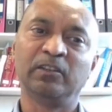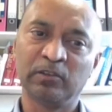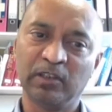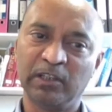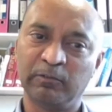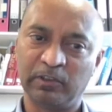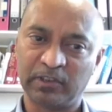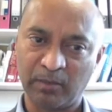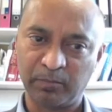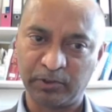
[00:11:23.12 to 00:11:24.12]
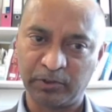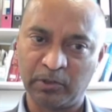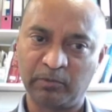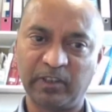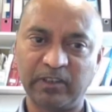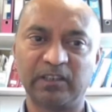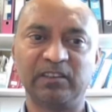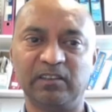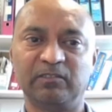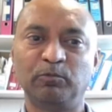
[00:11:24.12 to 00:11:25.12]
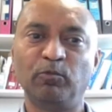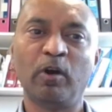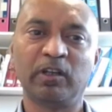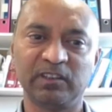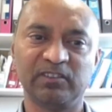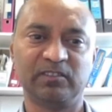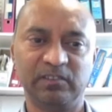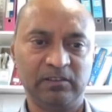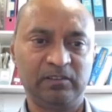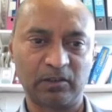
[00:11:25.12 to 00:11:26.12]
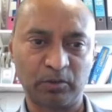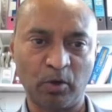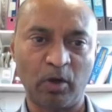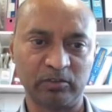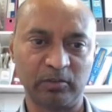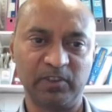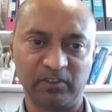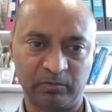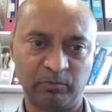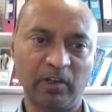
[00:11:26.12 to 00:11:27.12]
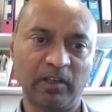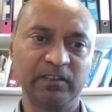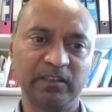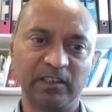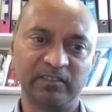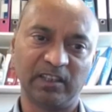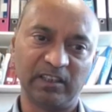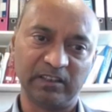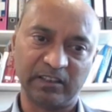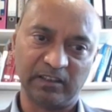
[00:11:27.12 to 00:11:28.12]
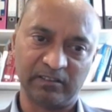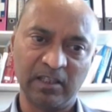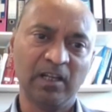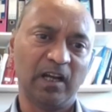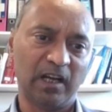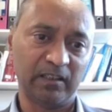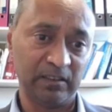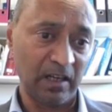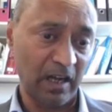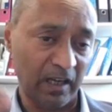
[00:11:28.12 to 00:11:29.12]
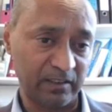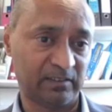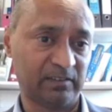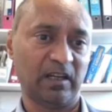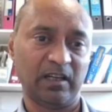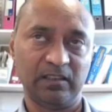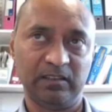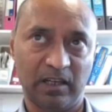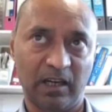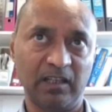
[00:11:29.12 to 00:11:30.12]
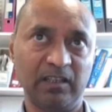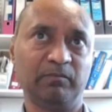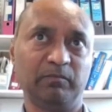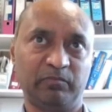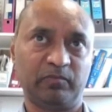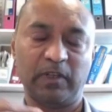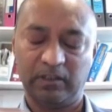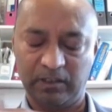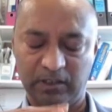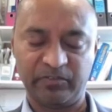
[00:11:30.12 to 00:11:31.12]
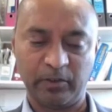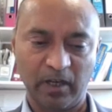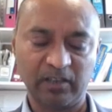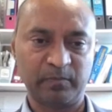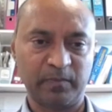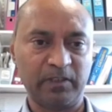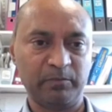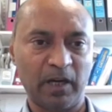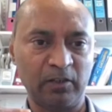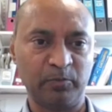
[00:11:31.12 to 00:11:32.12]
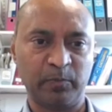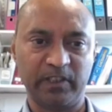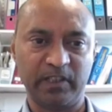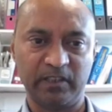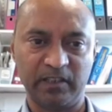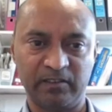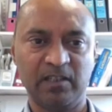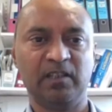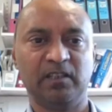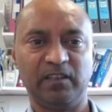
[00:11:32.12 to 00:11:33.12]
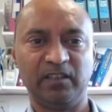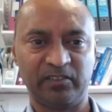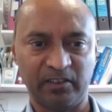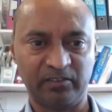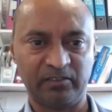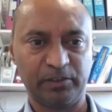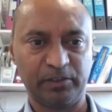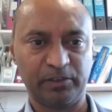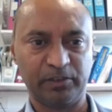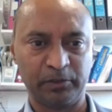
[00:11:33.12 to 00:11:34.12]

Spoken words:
then only you would come to know whether what is the cause of this, why there is an increase. And as I, if you ask me, my opinion is this is